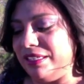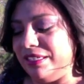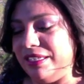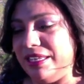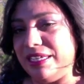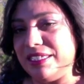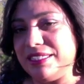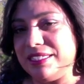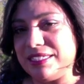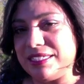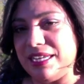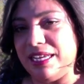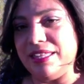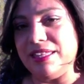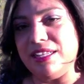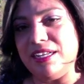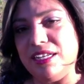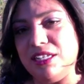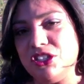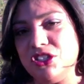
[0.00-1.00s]
next guy
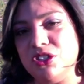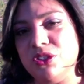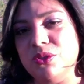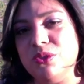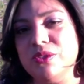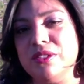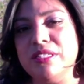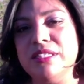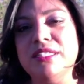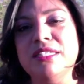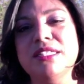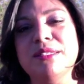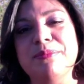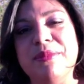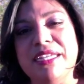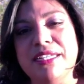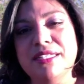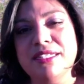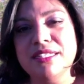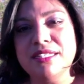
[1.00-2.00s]
that I chose is
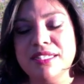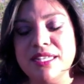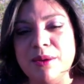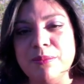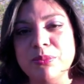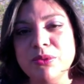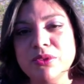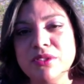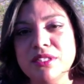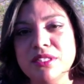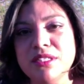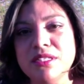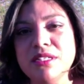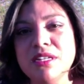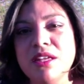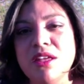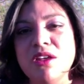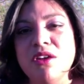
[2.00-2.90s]
Mason Templeton